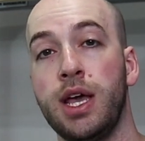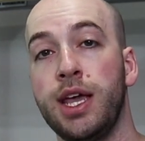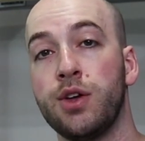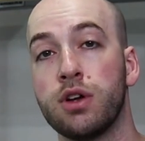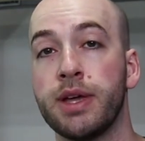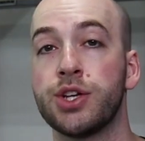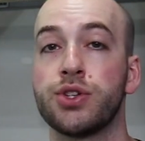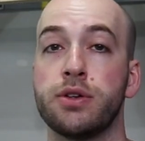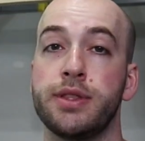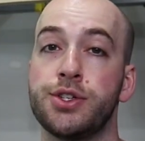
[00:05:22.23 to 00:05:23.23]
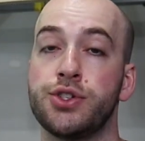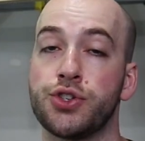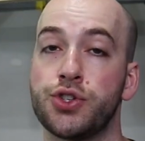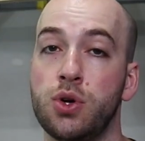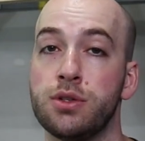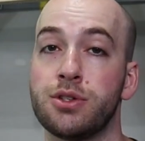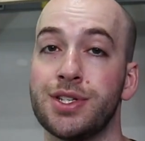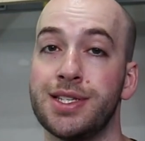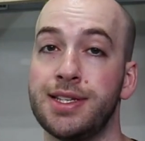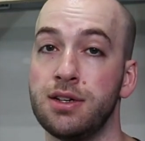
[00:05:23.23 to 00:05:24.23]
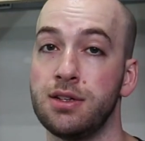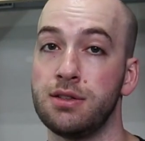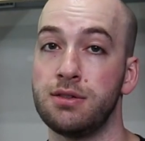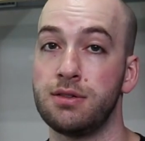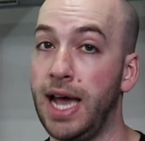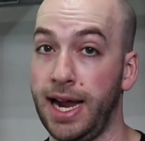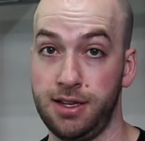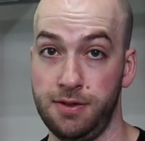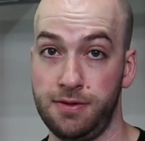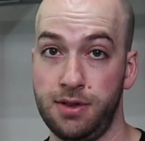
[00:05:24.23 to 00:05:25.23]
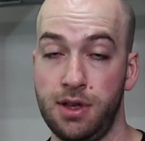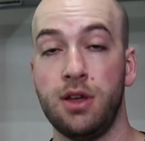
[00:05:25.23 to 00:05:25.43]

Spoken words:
you want to make sure that your shoulders are still active.